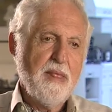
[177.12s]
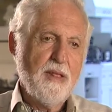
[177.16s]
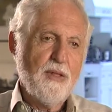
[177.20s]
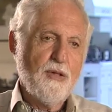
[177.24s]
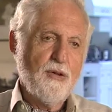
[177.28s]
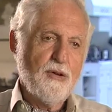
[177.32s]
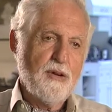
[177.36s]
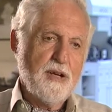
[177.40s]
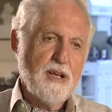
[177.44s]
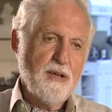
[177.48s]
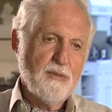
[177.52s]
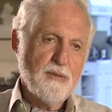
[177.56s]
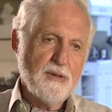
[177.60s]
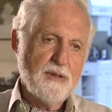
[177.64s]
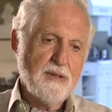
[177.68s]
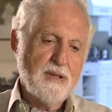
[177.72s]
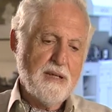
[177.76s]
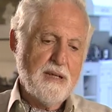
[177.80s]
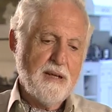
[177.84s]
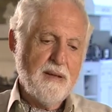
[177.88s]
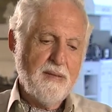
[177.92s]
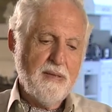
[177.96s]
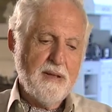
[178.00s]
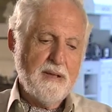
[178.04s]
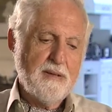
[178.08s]
So she was
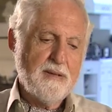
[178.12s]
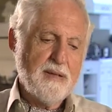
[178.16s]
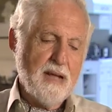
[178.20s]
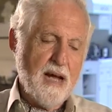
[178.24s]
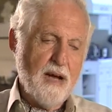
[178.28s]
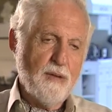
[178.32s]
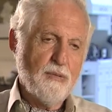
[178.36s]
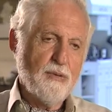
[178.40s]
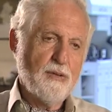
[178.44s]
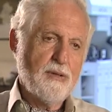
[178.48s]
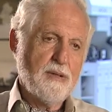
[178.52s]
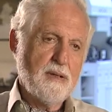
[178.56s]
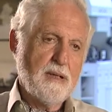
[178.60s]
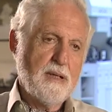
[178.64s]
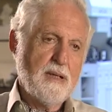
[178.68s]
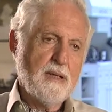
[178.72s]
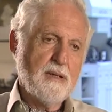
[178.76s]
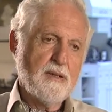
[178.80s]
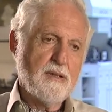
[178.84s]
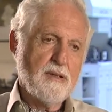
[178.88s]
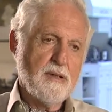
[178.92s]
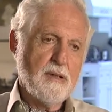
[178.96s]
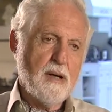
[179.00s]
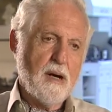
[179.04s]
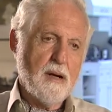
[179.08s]
reading this, I was
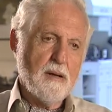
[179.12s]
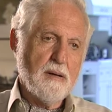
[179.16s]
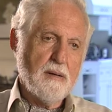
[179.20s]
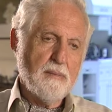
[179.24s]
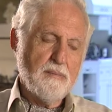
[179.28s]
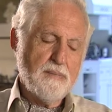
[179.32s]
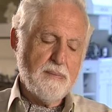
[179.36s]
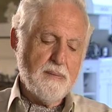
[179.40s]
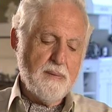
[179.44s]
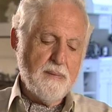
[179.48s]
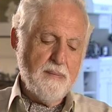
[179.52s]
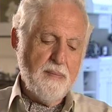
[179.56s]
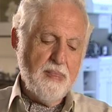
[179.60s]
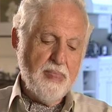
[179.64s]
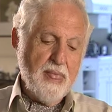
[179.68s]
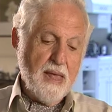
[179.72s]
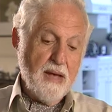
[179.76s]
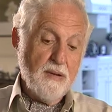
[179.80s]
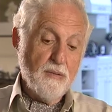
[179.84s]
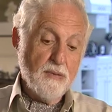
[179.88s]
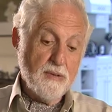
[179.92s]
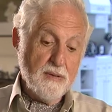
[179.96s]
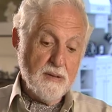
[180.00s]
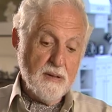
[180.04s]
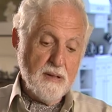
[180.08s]
reading Trollope.
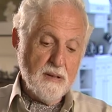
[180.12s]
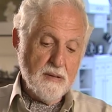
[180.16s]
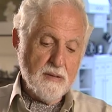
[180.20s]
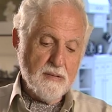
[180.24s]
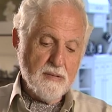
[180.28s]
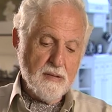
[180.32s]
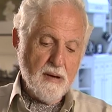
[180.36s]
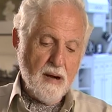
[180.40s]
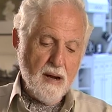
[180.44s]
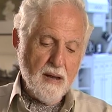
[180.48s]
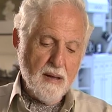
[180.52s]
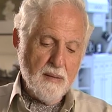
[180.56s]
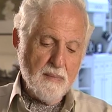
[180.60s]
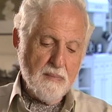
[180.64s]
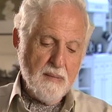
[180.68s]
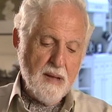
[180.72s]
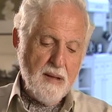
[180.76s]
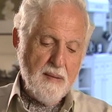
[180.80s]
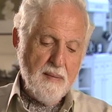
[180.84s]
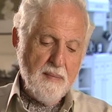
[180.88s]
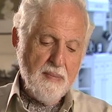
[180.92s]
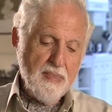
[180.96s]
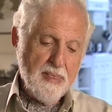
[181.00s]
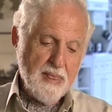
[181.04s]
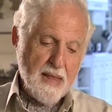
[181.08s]
I was reading Trollope
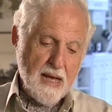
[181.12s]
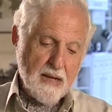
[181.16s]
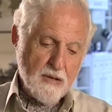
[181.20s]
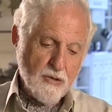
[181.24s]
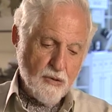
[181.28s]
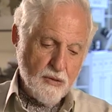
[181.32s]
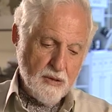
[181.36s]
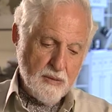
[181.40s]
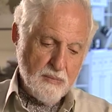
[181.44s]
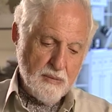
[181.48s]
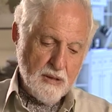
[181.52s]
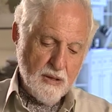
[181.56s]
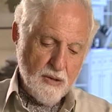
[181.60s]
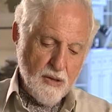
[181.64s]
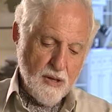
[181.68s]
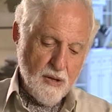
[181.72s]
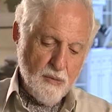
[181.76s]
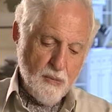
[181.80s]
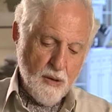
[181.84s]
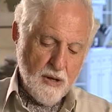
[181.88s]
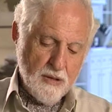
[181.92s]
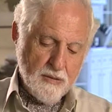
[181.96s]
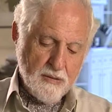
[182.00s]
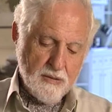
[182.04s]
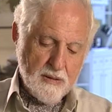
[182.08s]
not only because I
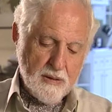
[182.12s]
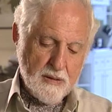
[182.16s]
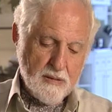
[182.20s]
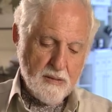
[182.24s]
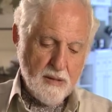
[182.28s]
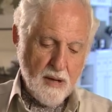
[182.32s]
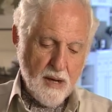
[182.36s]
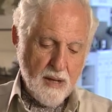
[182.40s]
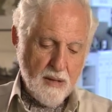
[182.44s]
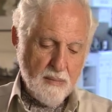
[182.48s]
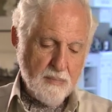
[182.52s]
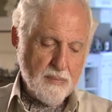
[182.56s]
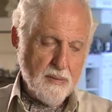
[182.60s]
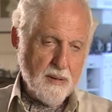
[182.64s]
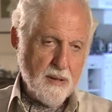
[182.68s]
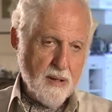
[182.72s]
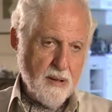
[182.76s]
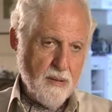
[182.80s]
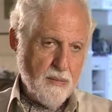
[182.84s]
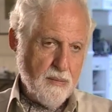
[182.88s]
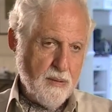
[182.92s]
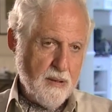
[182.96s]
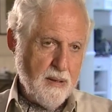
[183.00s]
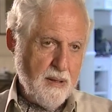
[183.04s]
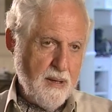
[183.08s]
wanted to read Trollope, but
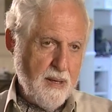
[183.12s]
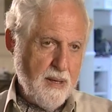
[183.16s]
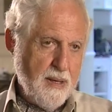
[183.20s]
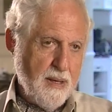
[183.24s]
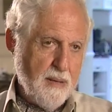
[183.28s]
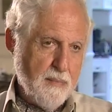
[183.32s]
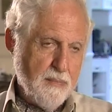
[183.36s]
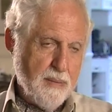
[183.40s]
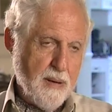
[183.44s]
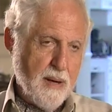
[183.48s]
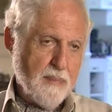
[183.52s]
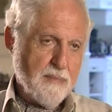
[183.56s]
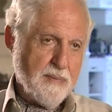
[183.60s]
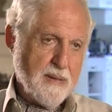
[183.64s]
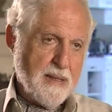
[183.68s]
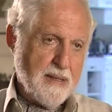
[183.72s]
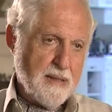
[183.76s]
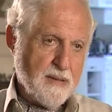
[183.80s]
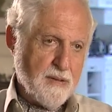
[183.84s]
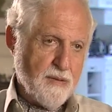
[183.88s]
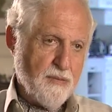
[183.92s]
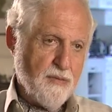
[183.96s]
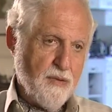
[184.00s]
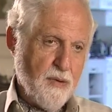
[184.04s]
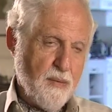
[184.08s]
I, in
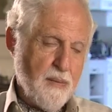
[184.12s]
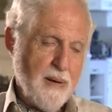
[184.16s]
preparation for